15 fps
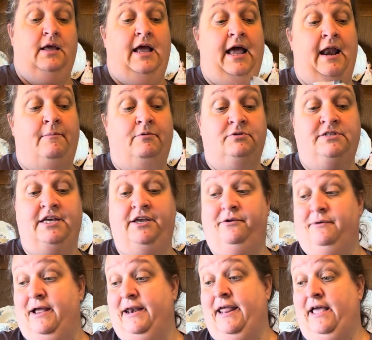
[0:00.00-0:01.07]
And I'm going to tell you
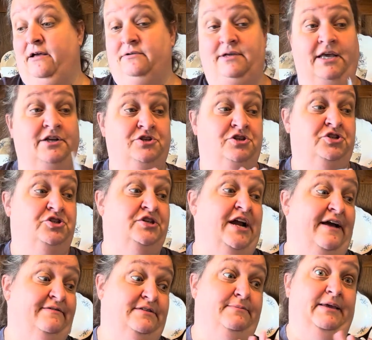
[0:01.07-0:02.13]
right now, it just
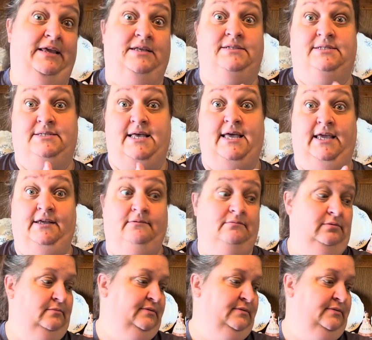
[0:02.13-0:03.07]
drives me insane.